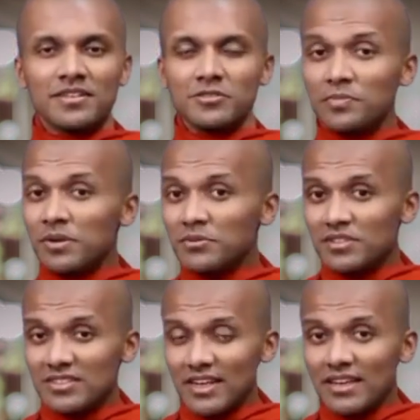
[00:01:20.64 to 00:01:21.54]
Supreme
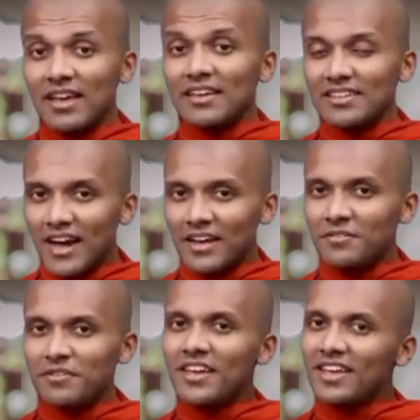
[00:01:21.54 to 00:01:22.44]
Buddha said,
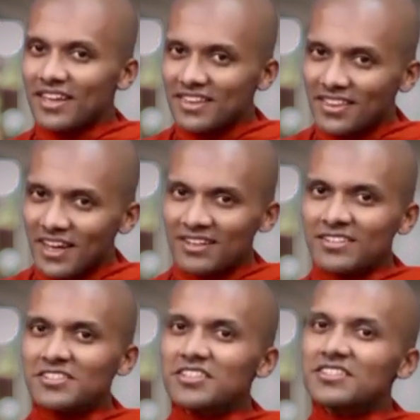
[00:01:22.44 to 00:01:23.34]
Yangve hitangcha